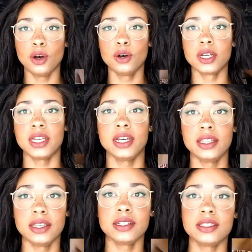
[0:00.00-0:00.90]
okay, I
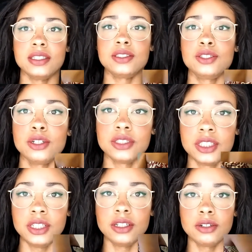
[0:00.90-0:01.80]
think this has
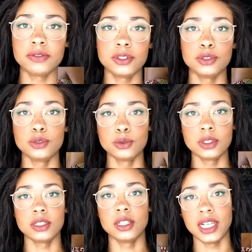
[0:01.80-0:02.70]
charged enough to
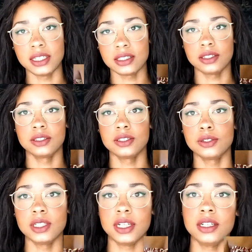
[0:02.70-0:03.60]
uh, last
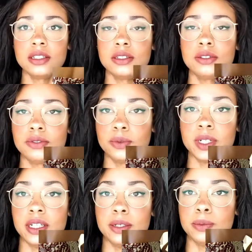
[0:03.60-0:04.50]
until the end of
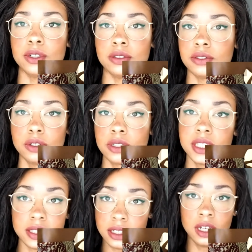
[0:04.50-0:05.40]
when I'm done
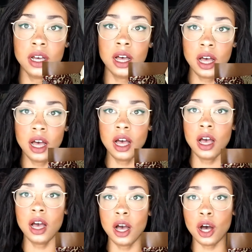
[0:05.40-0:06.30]
talking.
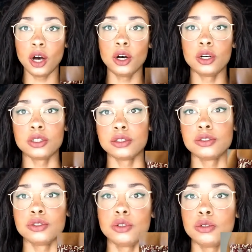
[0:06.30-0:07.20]
Uh,
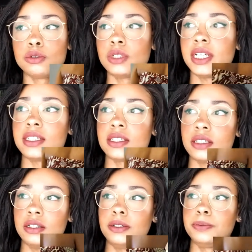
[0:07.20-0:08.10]
so yes,
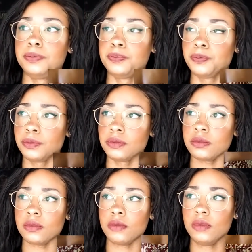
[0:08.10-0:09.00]
um,
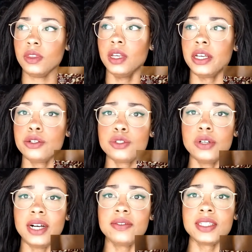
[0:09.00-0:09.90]
I used to
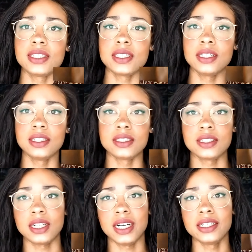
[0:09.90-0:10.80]
have this
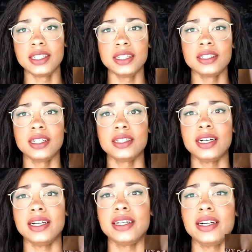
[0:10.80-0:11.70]
this idea that
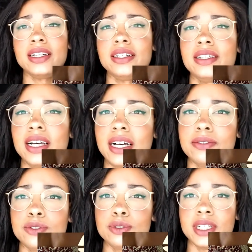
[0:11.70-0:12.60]
I I
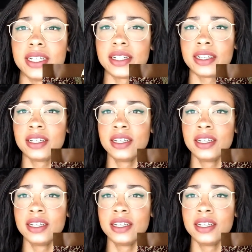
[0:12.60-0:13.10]
have to like